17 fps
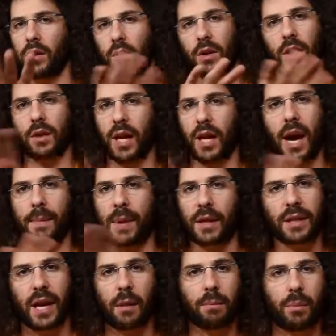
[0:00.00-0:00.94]
You can
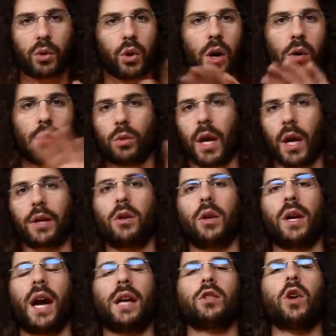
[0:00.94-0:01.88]
comment down below like
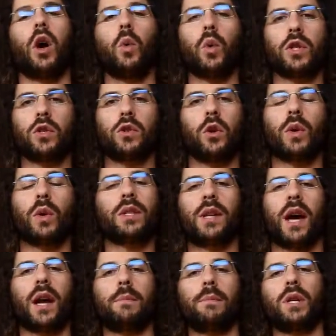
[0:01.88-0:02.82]
you guys always do. It's
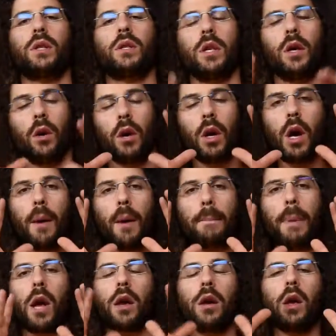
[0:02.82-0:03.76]
not a big deal.
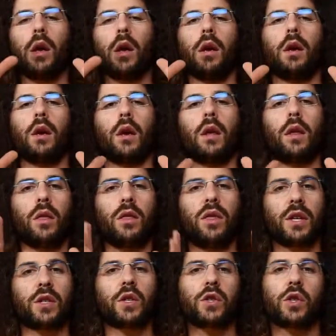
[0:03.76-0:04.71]
But
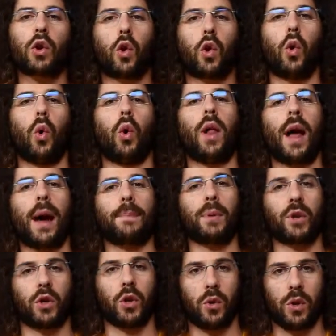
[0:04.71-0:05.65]
this is a cool
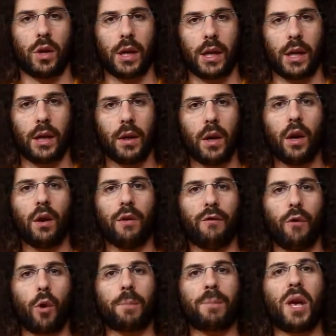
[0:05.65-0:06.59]
opportunity
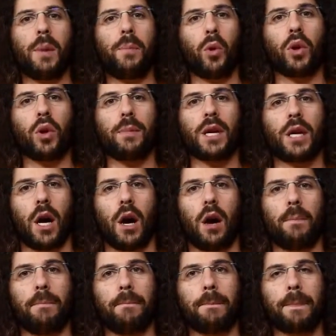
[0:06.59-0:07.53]
for people to
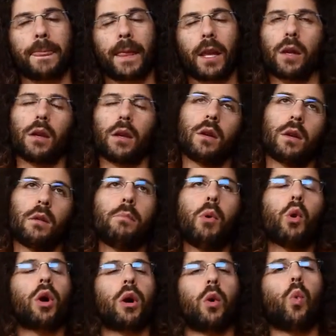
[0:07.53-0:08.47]
become
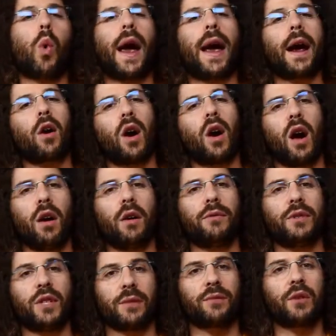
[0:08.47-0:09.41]
more aware
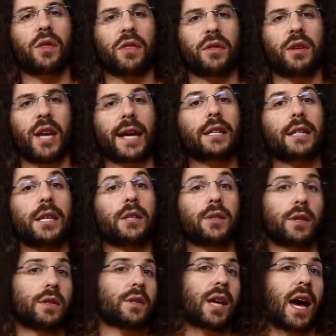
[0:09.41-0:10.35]
of different
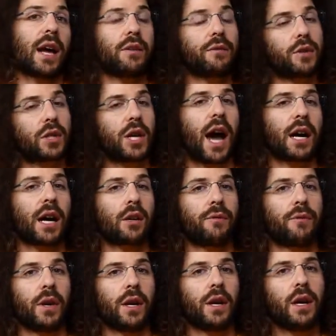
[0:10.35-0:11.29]
techniques inside of
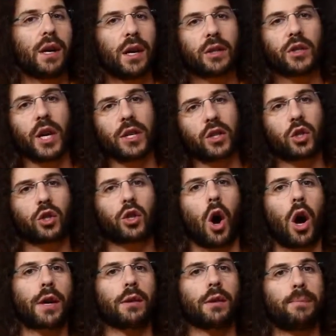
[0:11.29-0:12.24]
photography. It's a
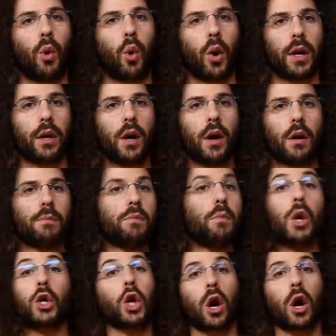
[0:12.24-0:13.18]
starting point.
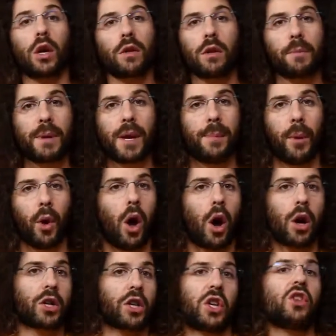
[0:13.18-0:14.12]
Majority of the people
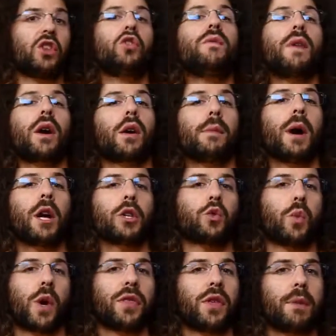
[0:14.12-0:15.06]
aren't going to do very much
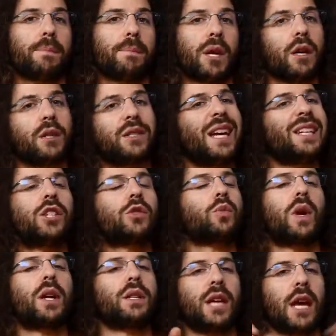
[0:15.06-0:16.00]
with it because they just
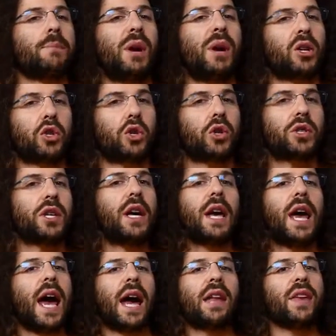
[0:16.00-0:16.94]
want to take pictures
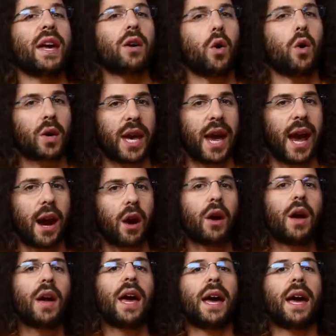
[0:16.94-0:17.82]
and they don't care.